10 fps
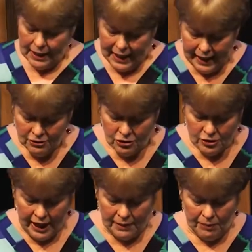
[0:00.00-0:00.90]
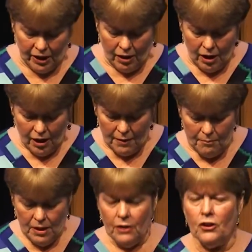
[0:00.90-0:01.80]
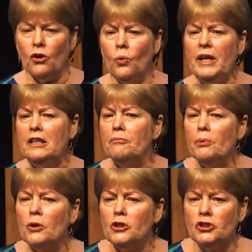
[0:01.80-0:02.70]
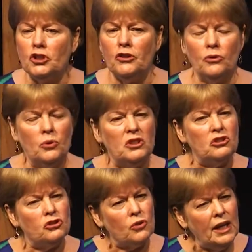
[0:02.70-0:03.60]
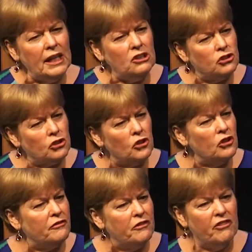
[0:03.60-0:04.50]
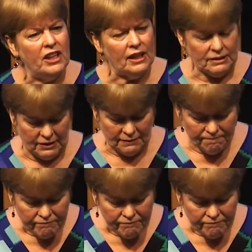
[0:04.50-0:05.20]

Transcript: Esther had become the queen of Persia through a strange turn of events.